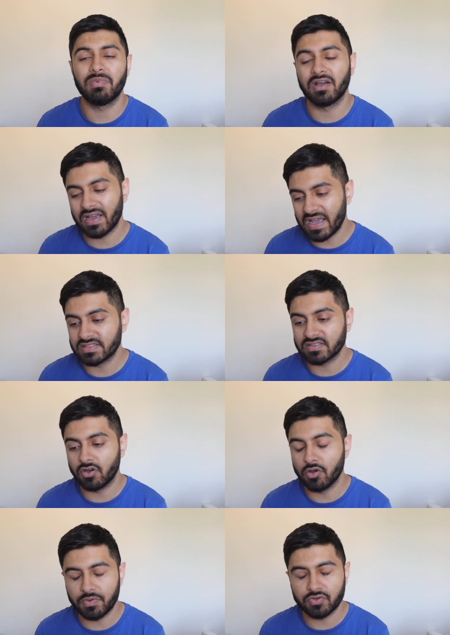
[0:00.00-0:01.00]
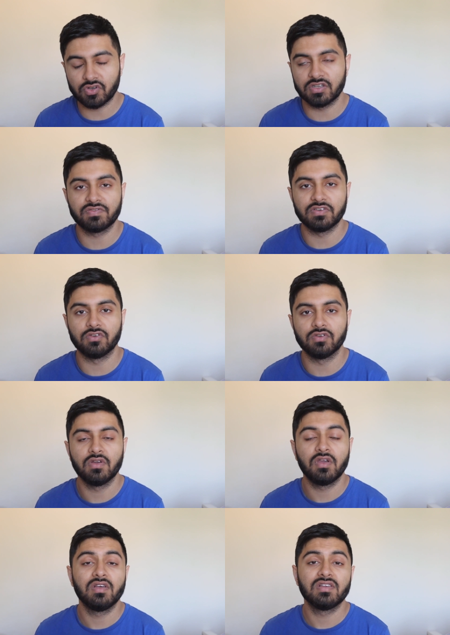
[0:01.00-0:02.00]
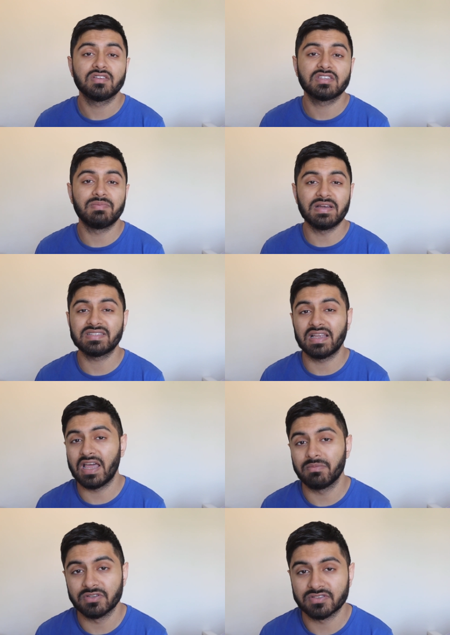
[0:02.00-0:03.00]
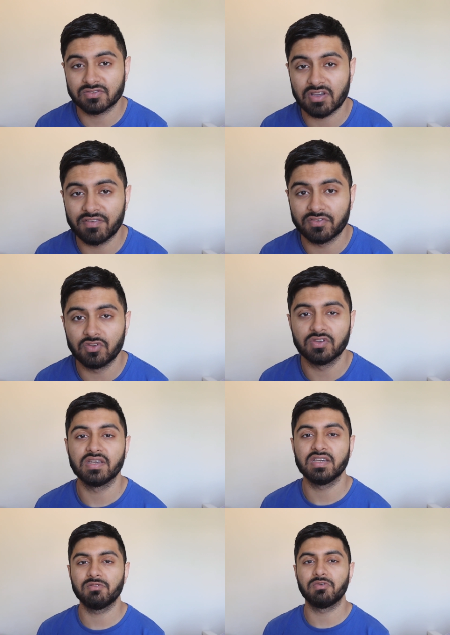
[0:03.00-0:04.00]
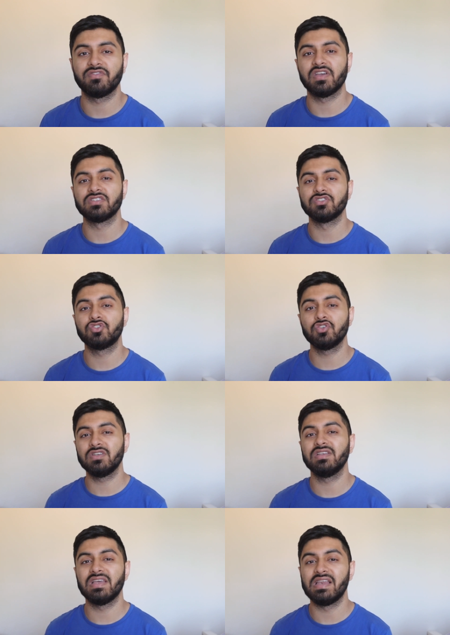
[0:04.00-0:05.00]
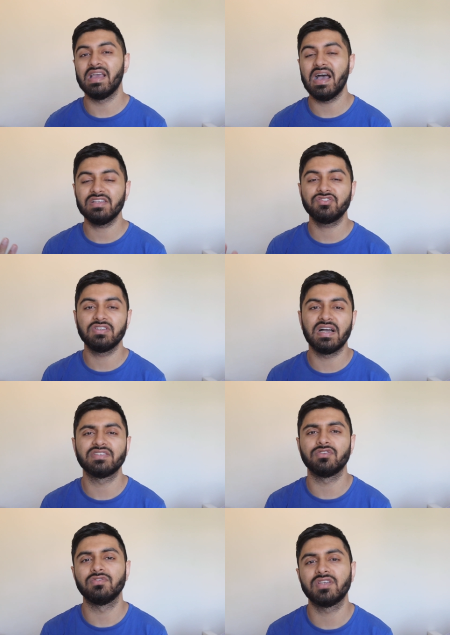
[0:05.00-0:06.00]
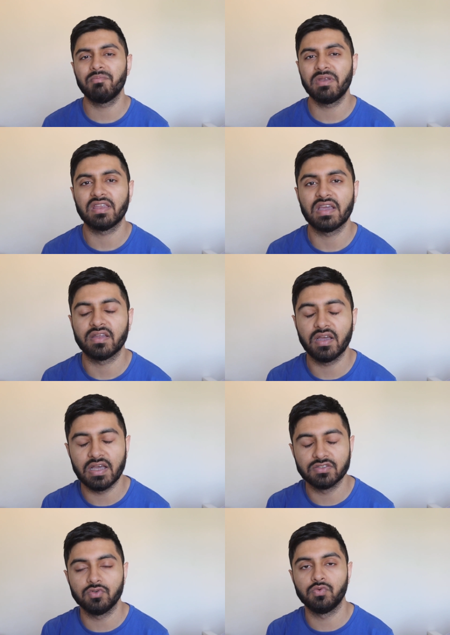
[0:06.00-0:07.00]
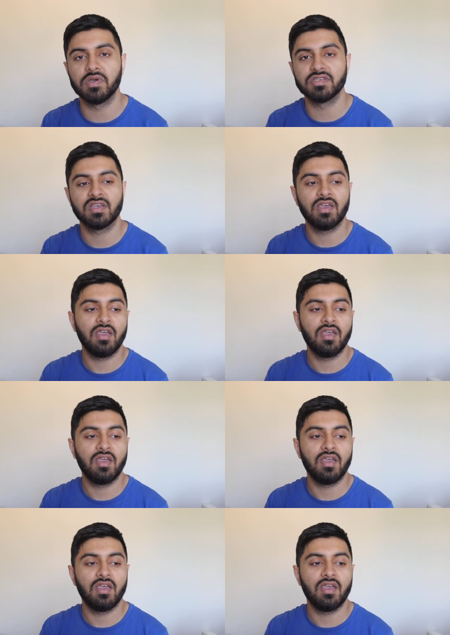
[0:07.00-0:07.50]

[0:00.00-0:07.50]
But guys, I hope you enjoyed this video. smash that like button, subscribe if you're new here, hit the notification, tune in daily. As you guys know, 10 minute gang as always.